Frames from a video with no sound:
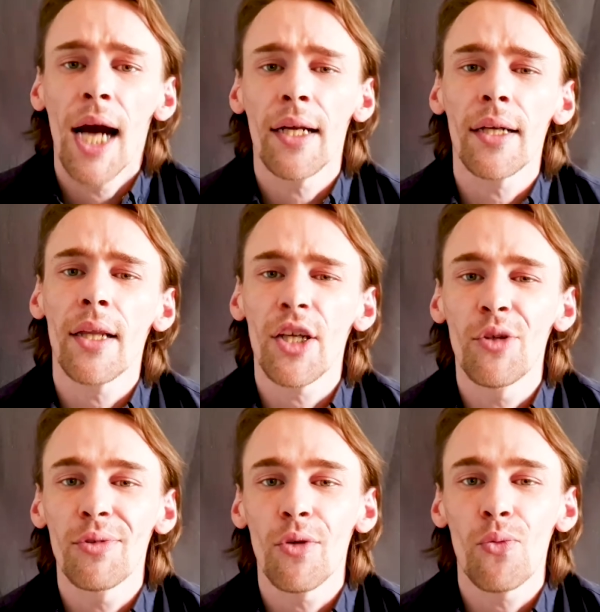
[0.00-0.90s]
And I'd
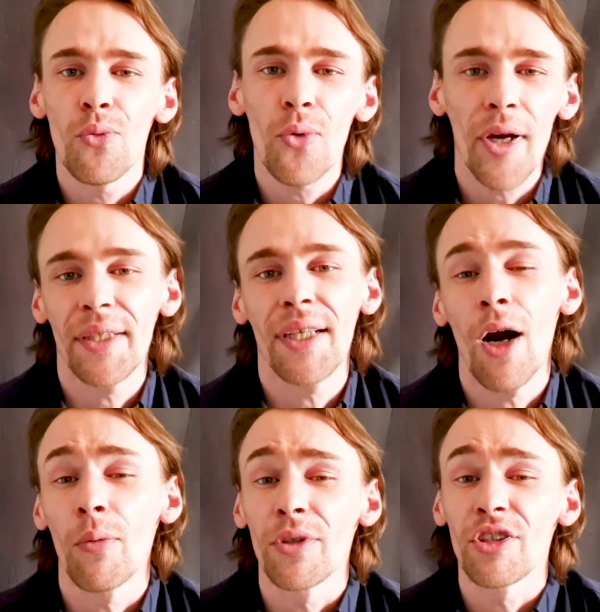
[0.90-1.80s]
like you to write
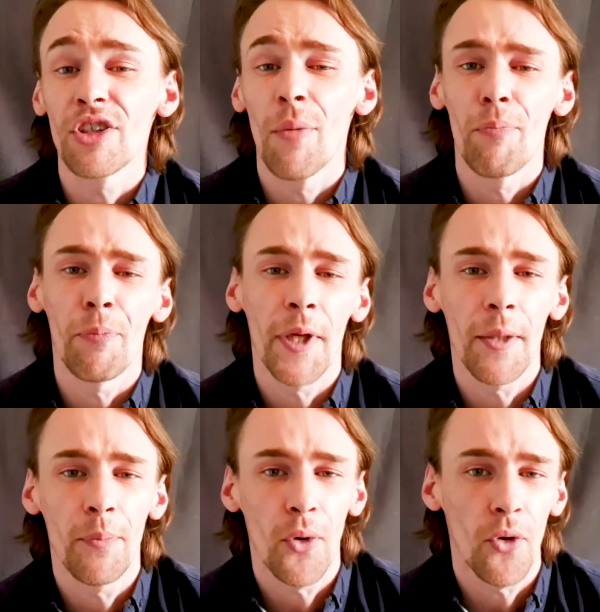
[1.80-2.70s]
down some
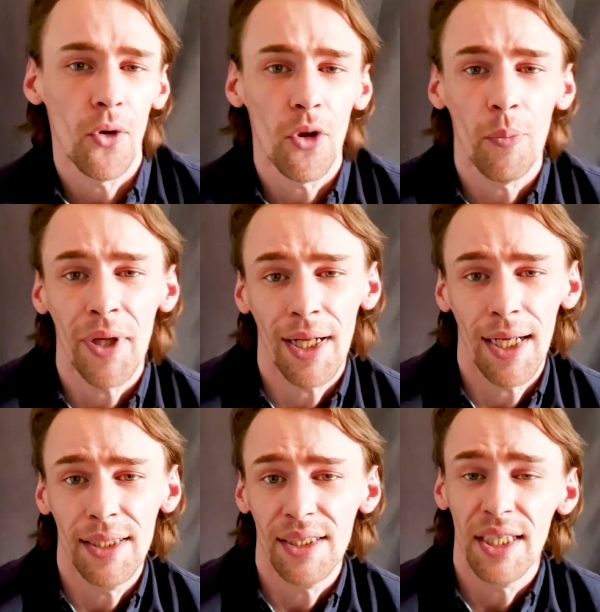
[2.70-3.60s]
people,
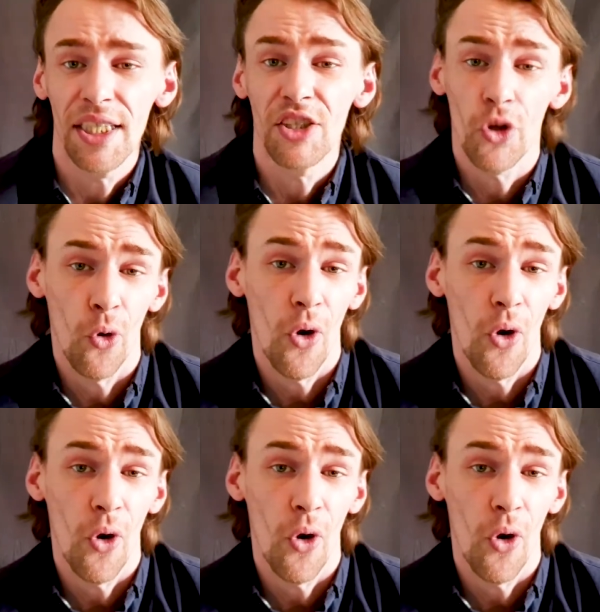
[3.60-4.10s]
places,